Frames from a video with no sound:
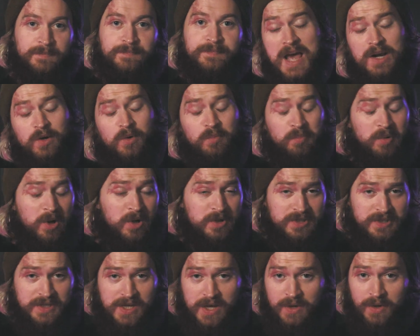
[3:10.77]
I don't
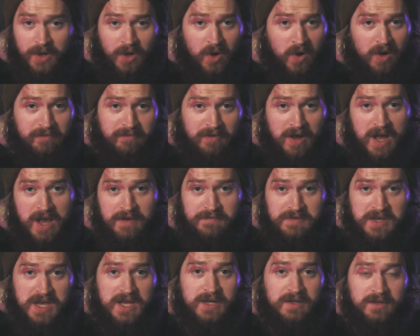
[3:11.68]
personally own an R5
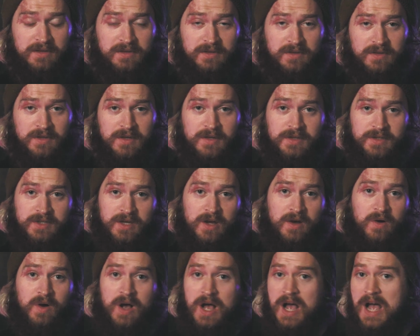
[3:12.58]
yet,
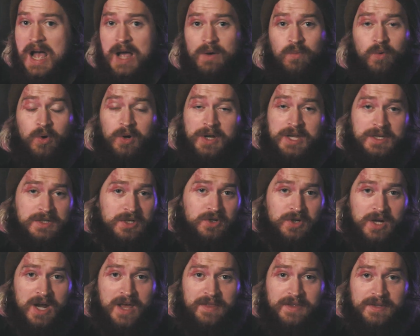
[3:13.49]
so I won't get to
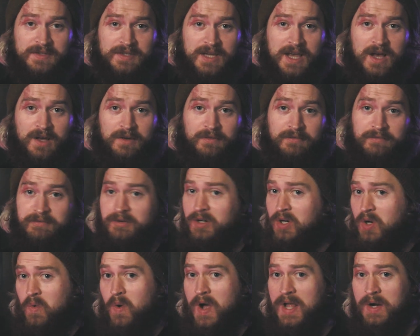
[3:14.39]
try this out for
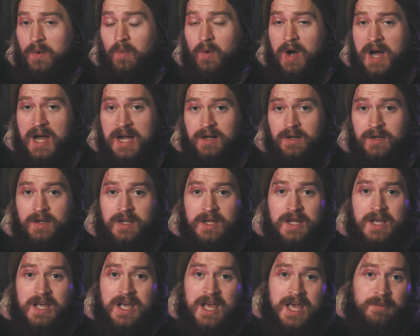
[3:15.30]
quite a while.
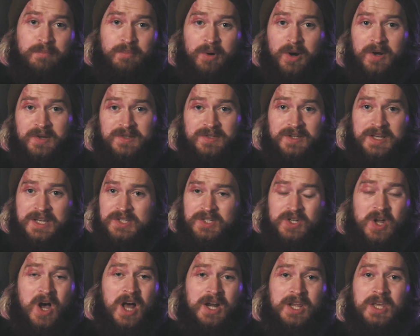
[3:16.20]
And personally, it's
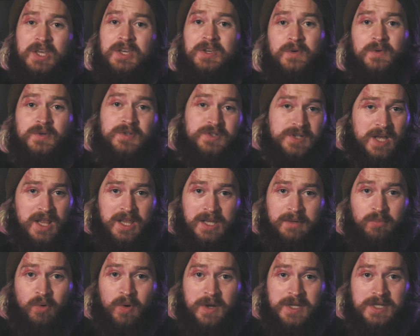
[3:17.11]
not a huge
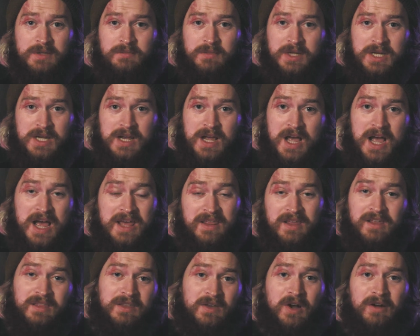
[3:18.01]
selling point to me. I
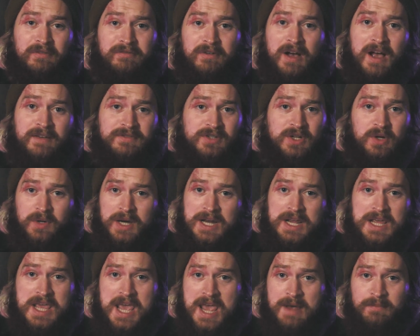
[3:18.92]
think the R5 is a
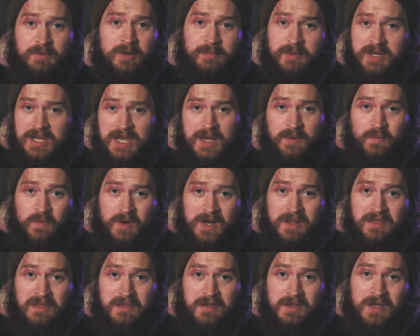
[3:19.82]
great camera to begin
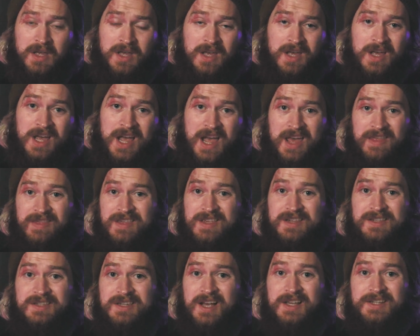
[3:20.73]
with, and
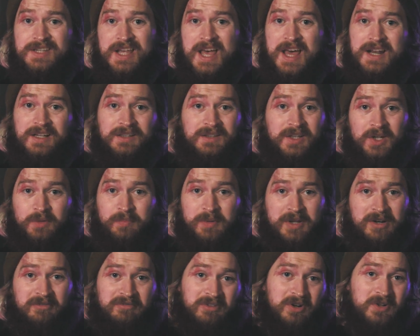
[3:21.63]
this does add a little
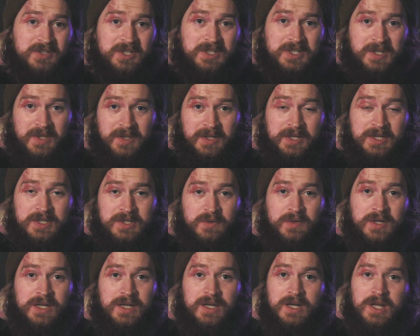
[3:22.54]
bit of versatility
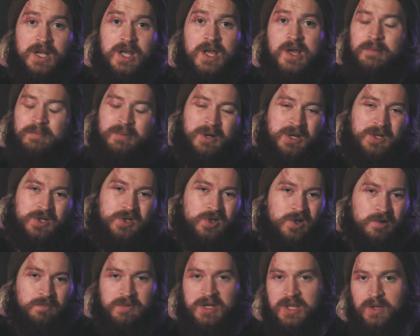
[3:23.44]
to it, but it
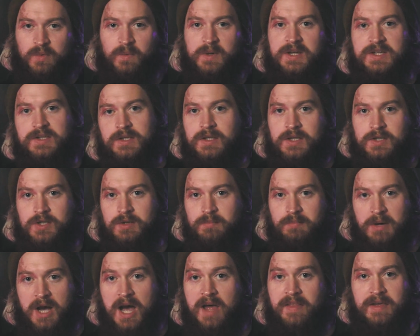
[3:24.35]
shouldn't be the reason that you
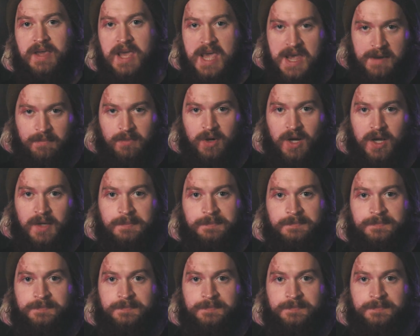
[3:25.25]
buy the camera.